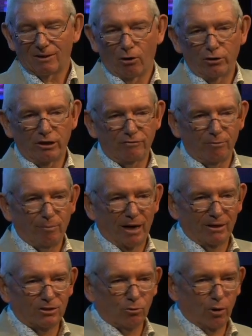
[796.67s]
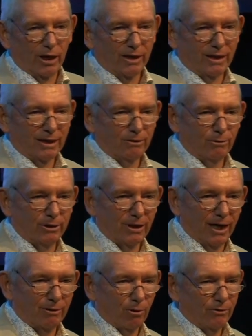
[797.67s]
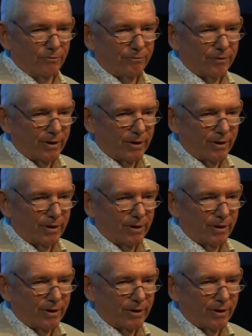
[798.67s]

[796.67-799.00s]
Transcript: Only if you're married to one, I think you would like one.